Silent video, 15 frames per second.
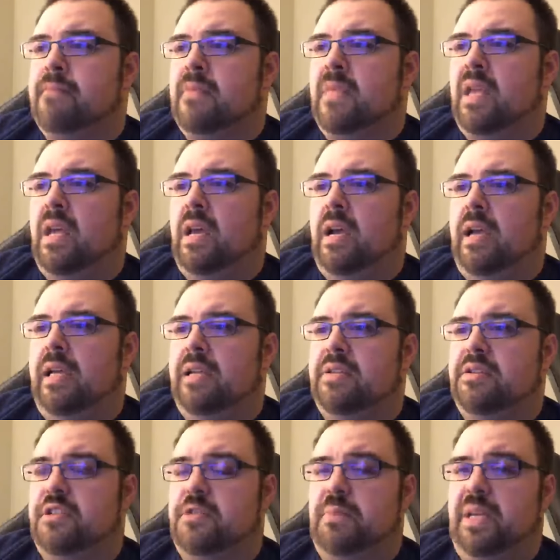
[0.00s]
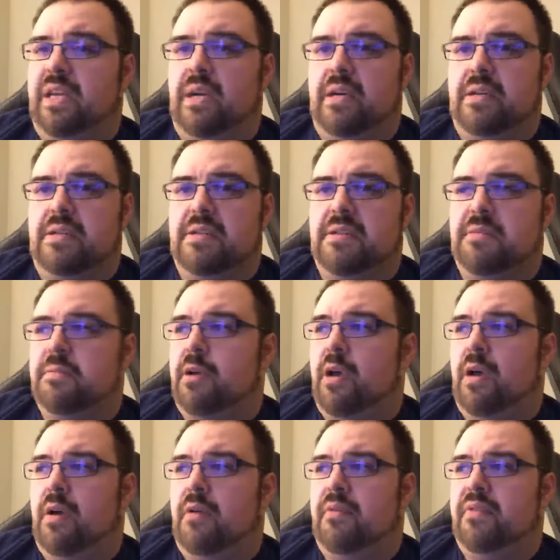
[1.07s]
And it's just because
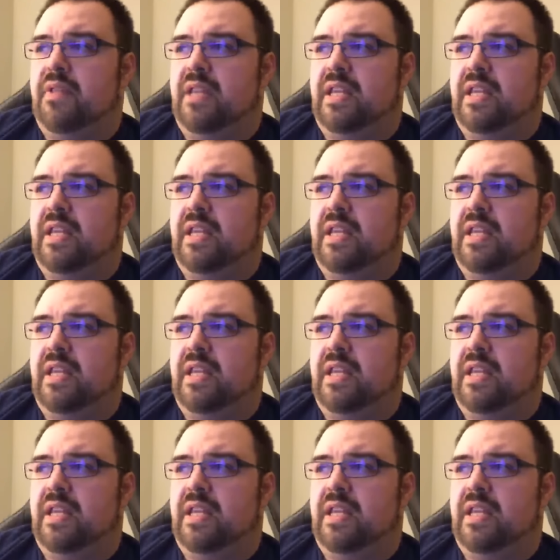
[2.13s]
of